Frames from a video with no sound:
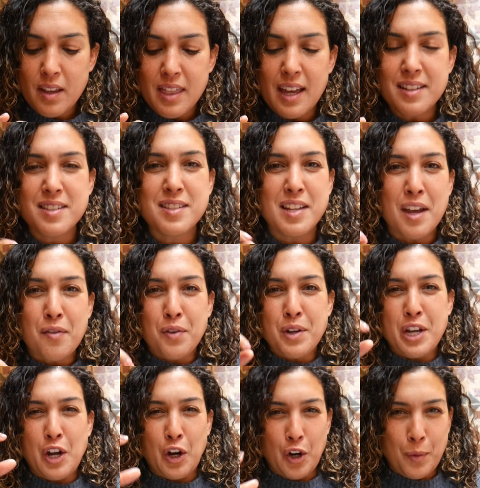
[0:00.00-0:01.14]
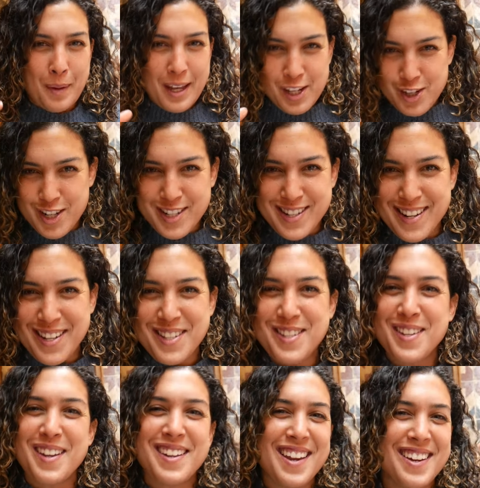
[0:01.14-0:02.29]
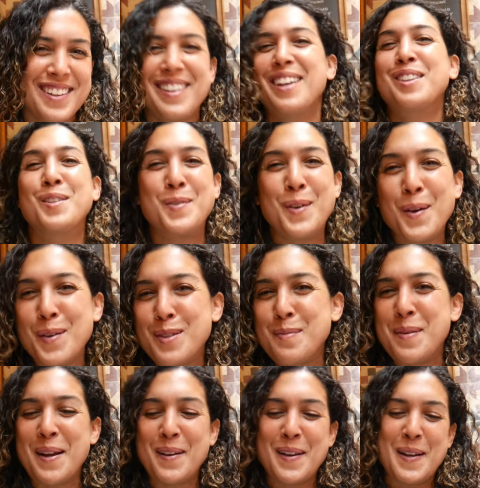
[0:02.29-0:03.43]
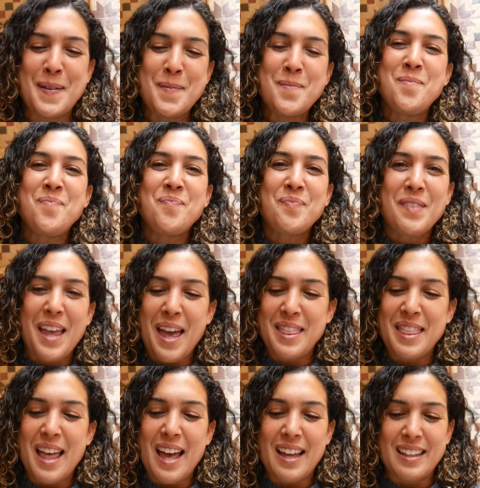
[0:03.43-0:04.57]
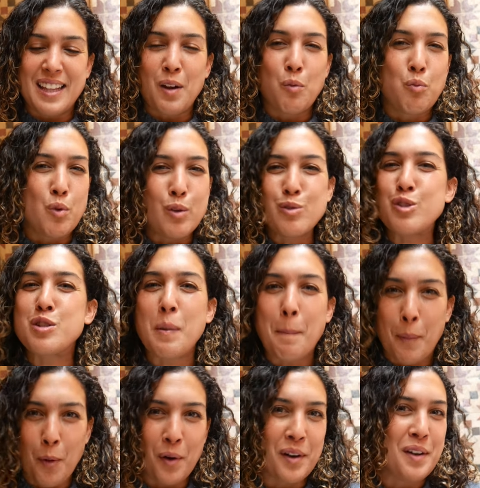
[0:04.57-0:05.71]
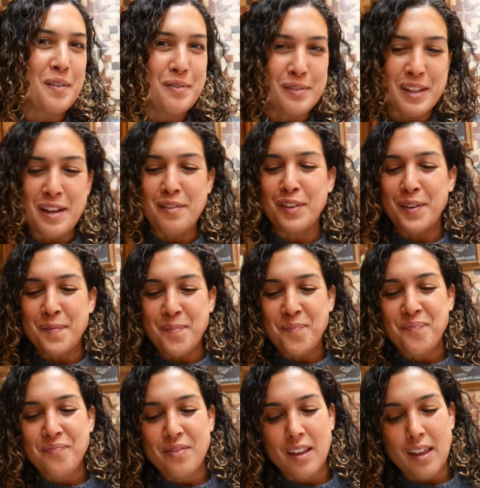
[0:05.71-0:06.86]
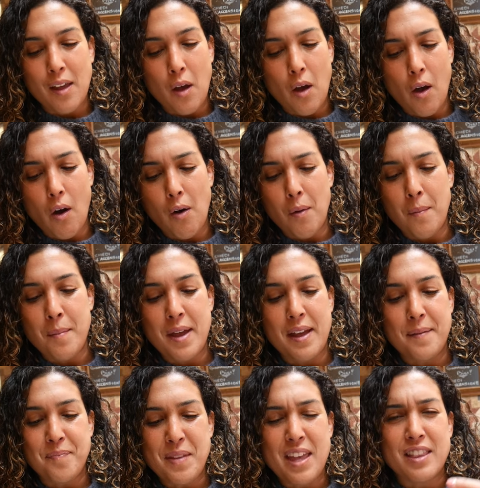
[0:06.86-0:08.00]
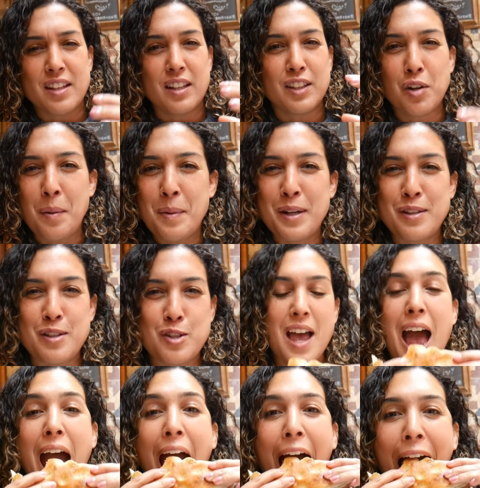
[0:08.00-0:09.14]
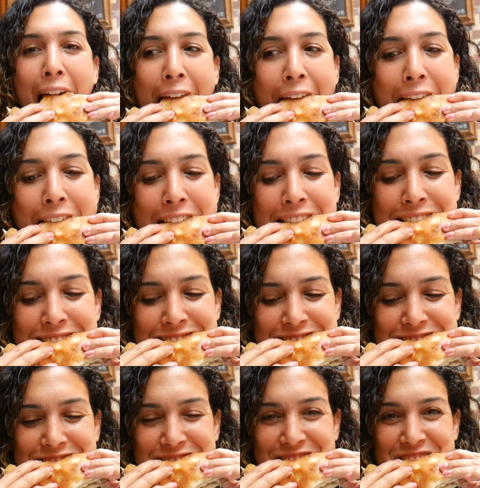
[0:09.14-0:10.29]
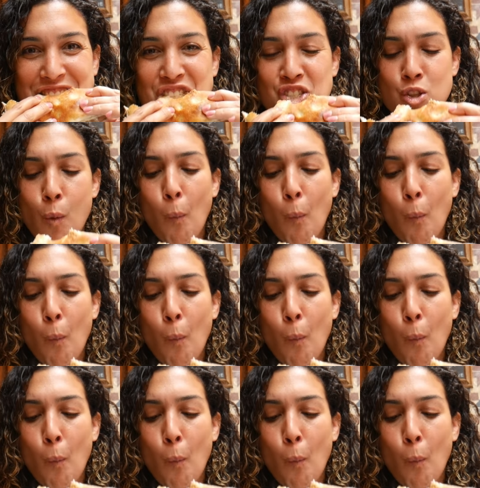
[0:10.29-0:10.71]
That savory herbaceousness, you're getting like the rosemary and that like roast pork flavor. Oh man, and a little bit of the sweetness from the sun-dried tomatoes.